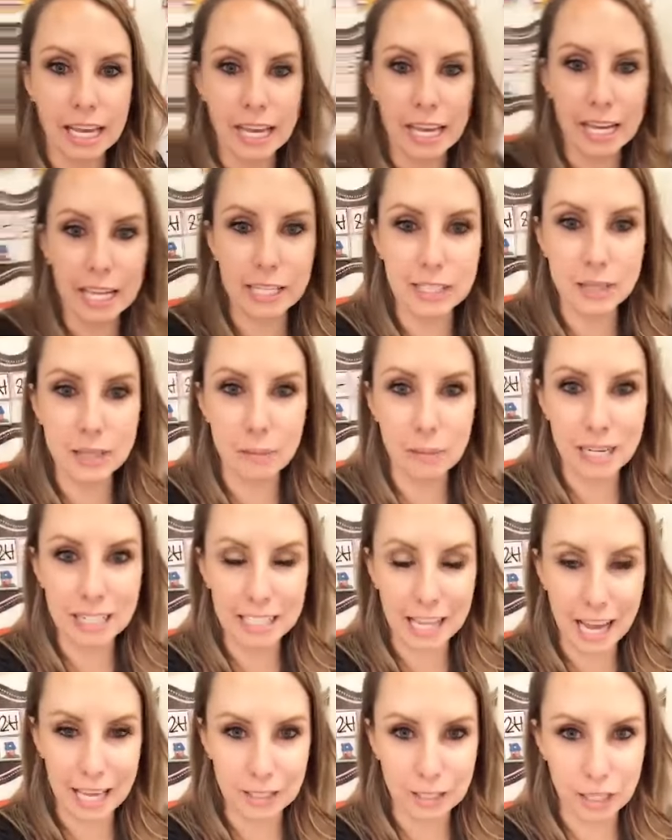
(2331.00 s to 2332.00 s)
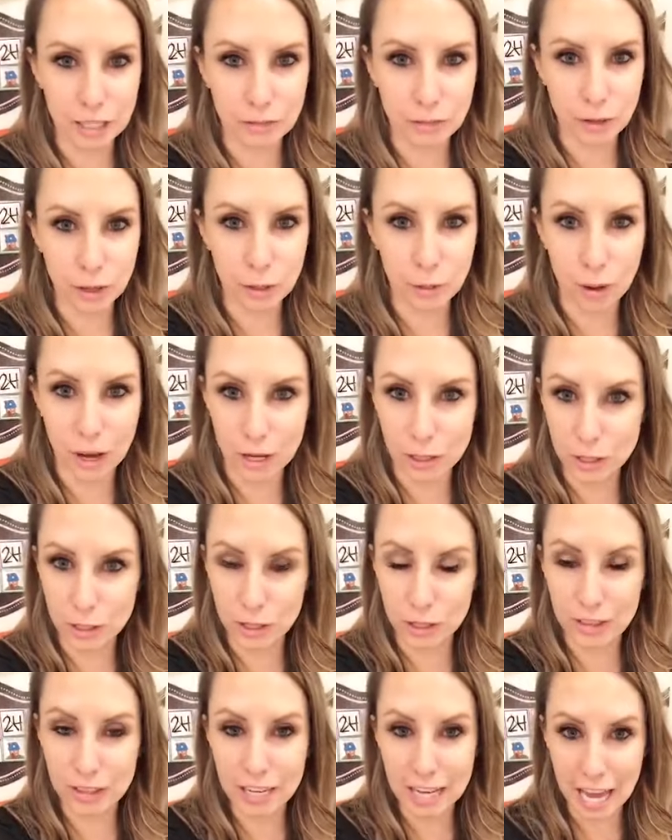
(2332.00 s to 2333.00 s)
And somebody's asking for a
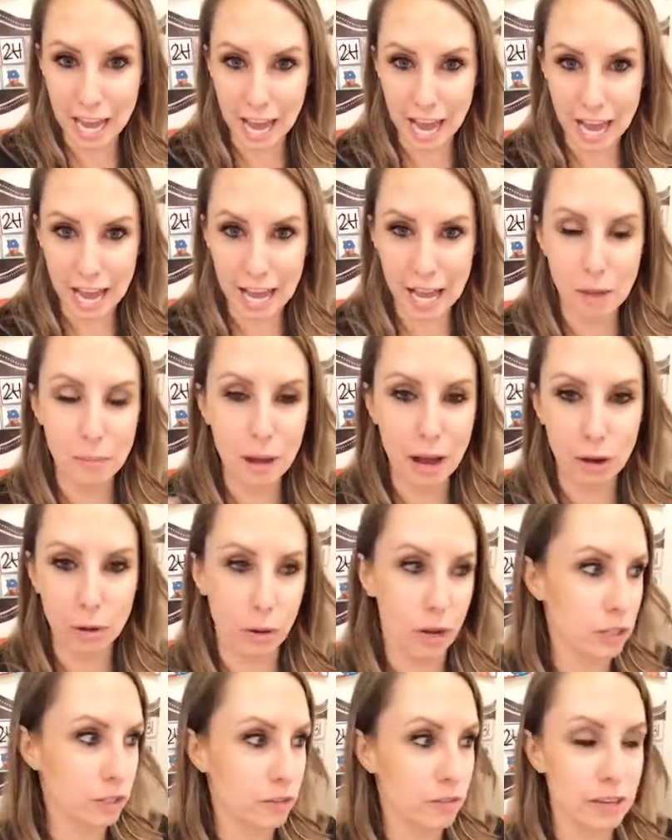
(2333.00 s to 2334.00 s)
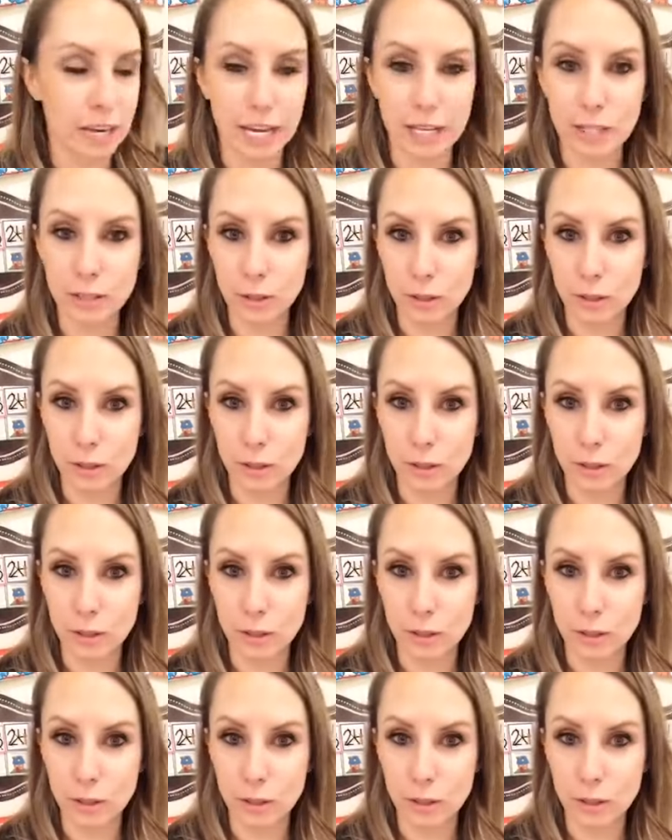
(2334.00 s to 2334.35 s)
question of the day about question of the day.